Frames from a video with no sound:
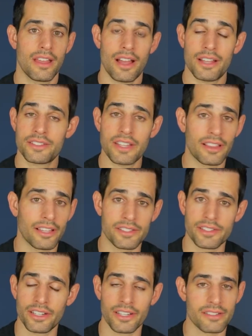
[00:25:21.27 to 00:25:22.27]
I'd say
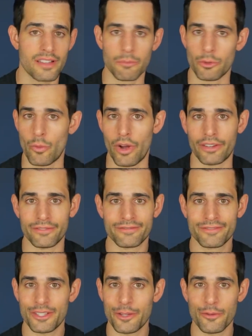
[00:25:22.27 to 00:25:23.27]
listening is number one.
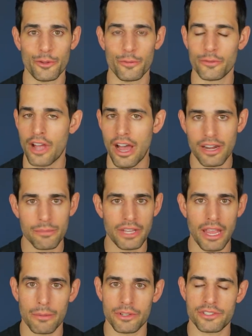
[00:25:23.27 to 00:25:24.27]
You, you've got to
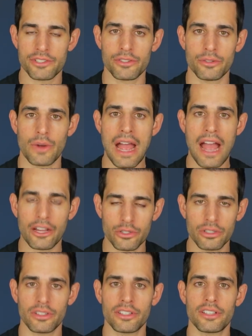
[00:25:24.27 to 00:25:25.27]
be able to
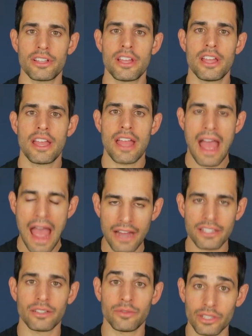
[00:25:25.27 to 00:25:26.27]
actually
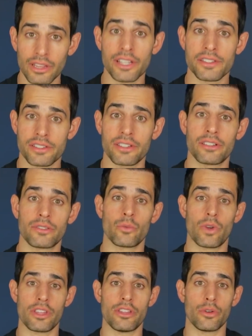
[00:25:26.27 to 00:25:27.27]
actively listen
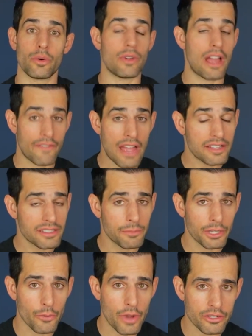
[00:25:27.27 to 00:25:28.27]
when you have asked
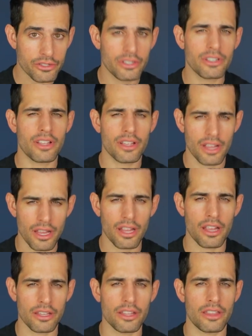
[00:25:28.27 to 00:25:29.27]
someone a question,
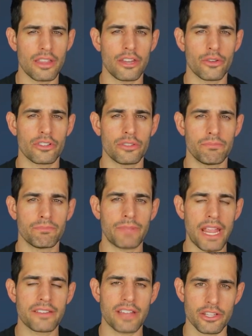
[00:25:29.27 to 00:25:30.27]
and, and then you can
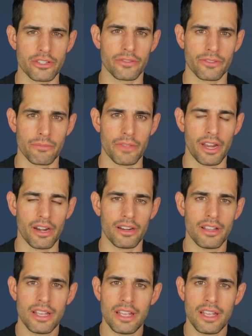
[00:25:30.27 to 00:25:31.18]
pay attention from there.